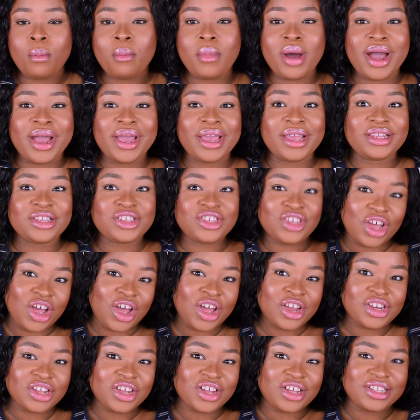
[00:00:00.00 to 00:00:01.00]
my
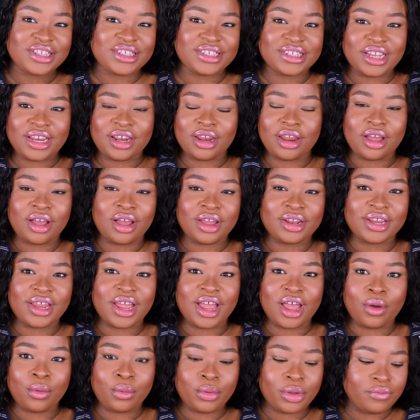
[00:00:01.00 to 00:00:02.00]
third concealer that
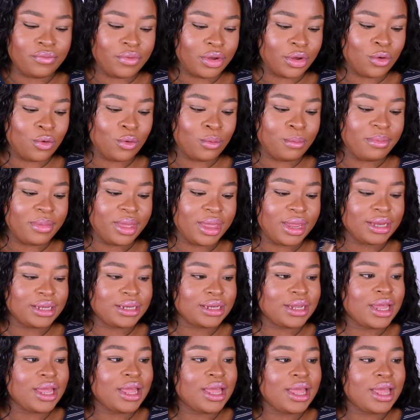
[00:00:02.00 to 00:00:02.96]
I will recommend,